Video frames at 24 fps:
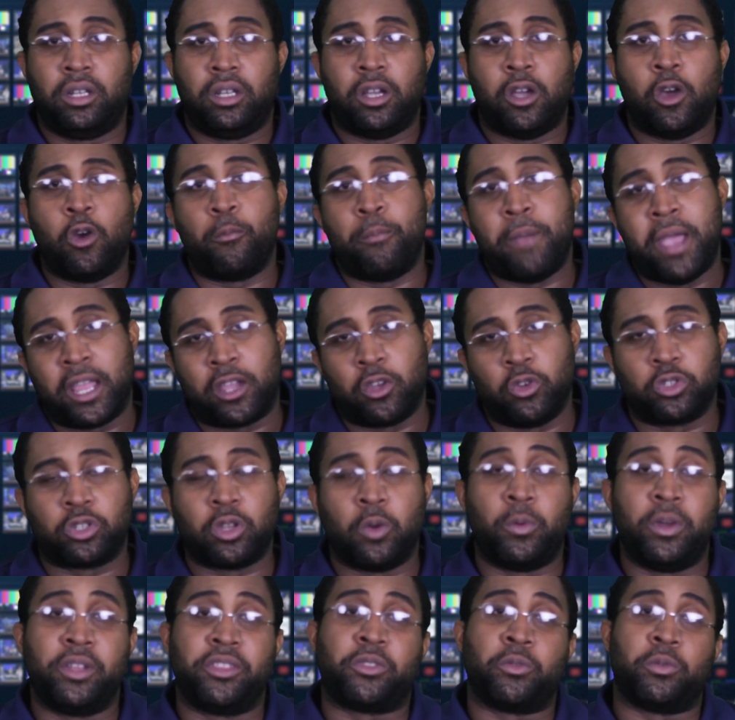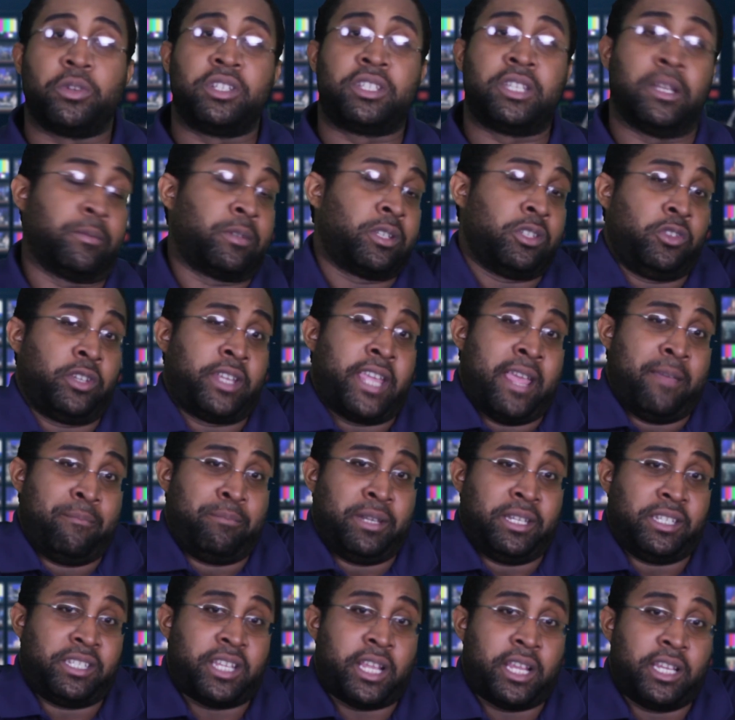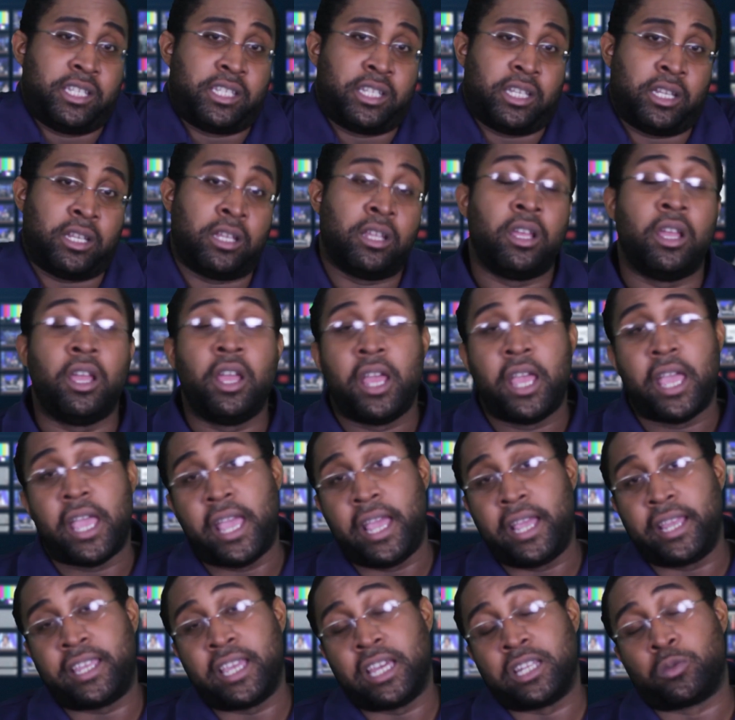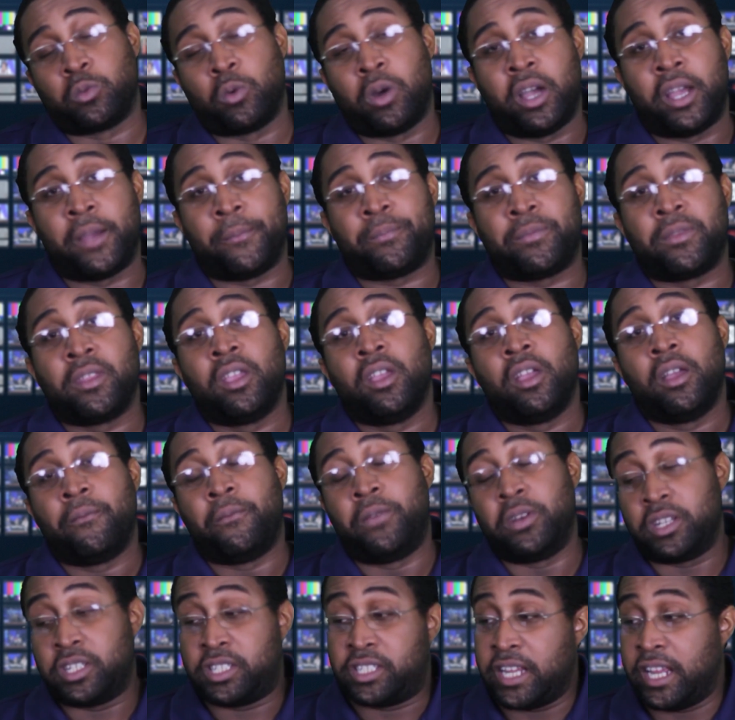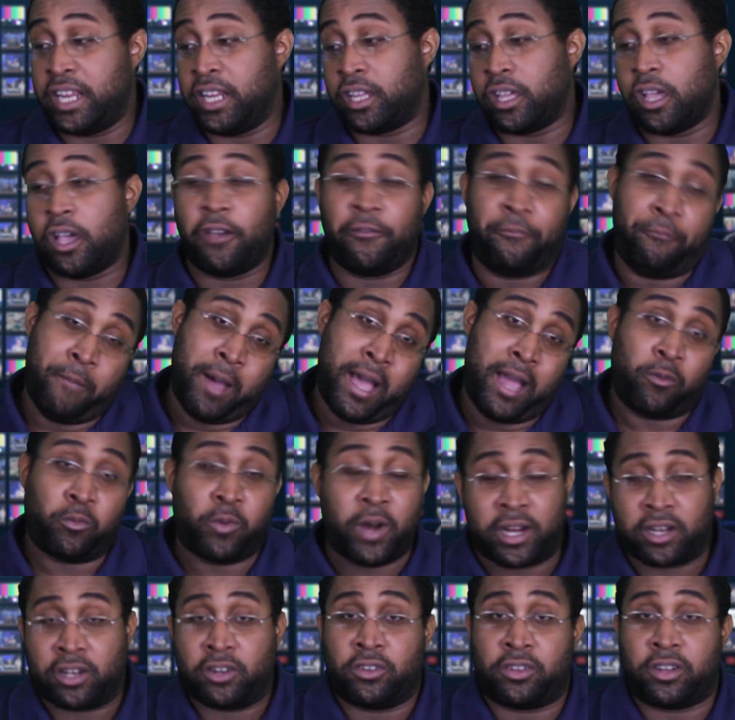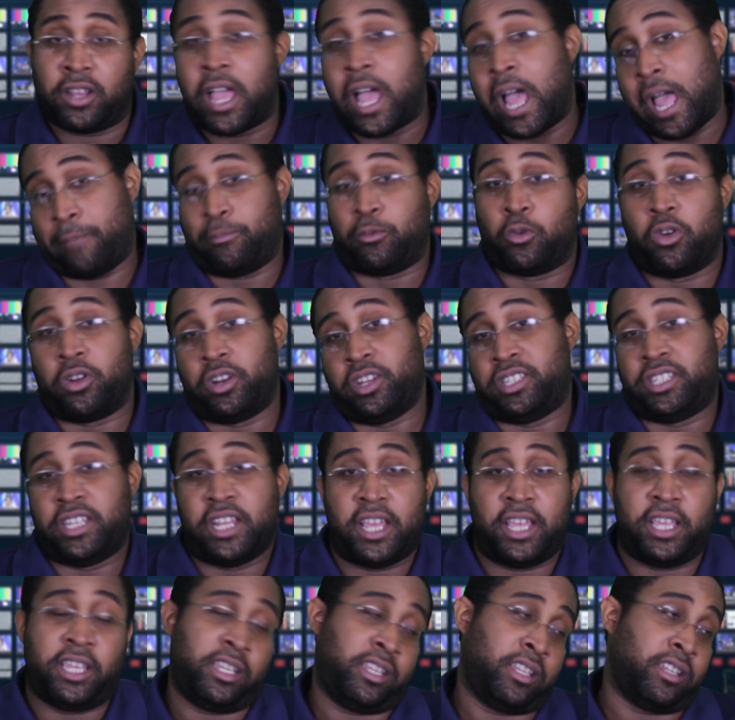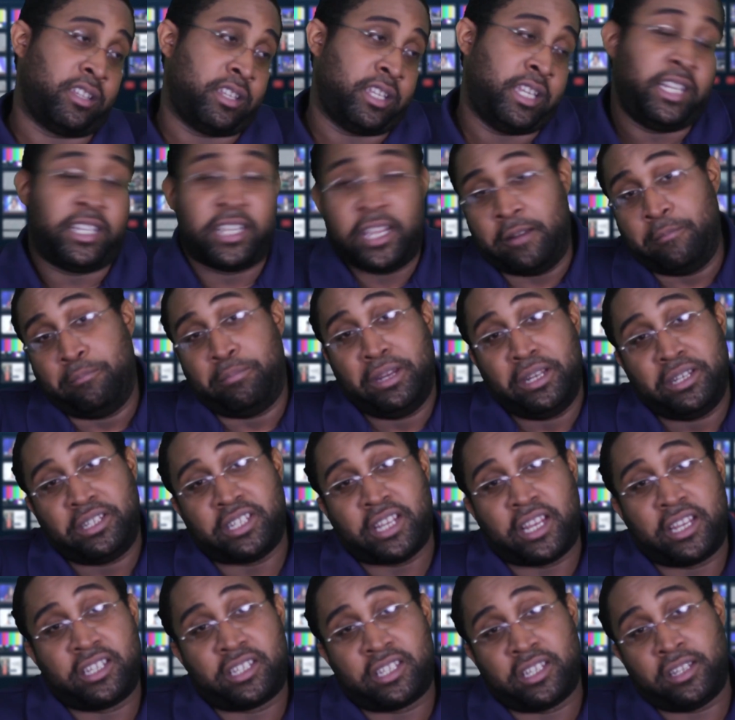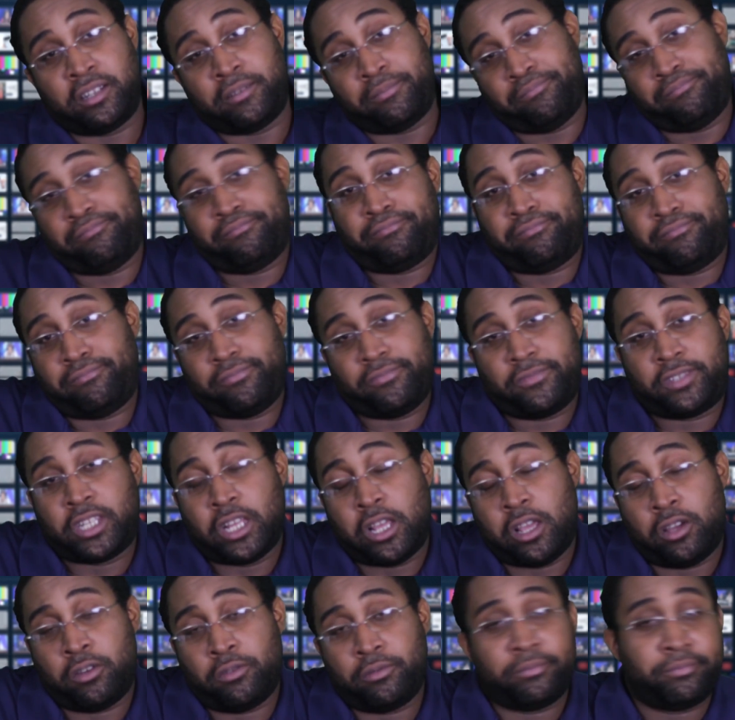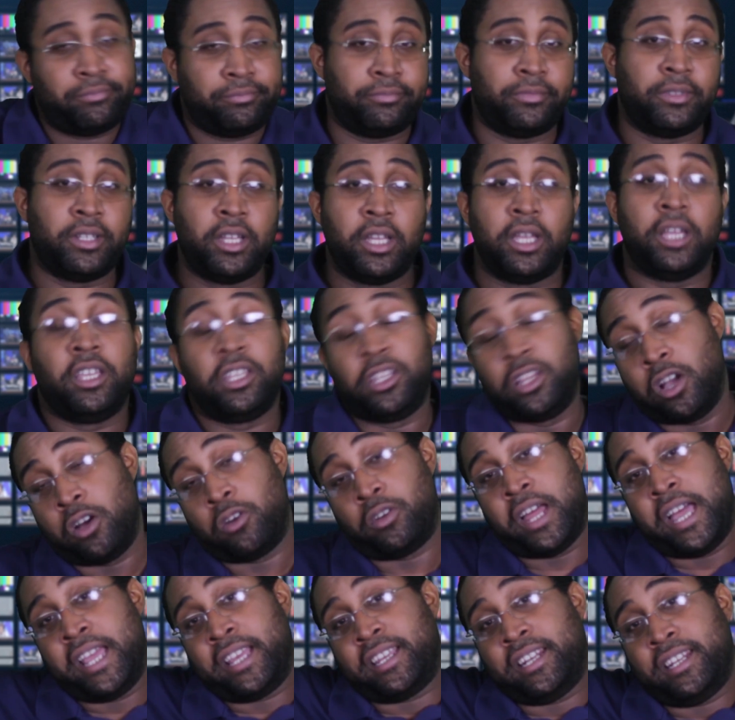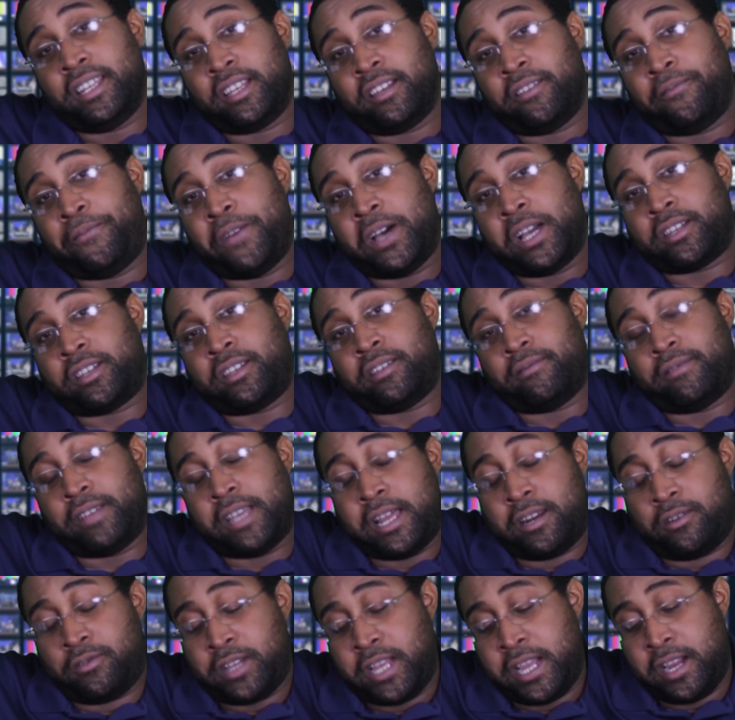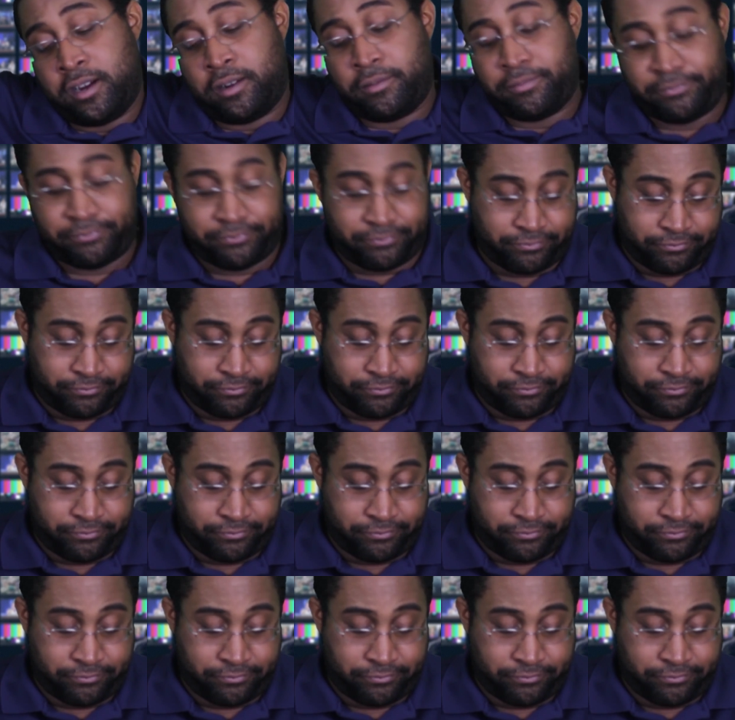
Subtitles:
Omega's gonna win 3-zip because you can't beat Jay-Z. And guess what? For the sake of my record, I'm gonna say he didn't beat Jay-Z. So, you don't like it, nigga? Fuck, I don't care.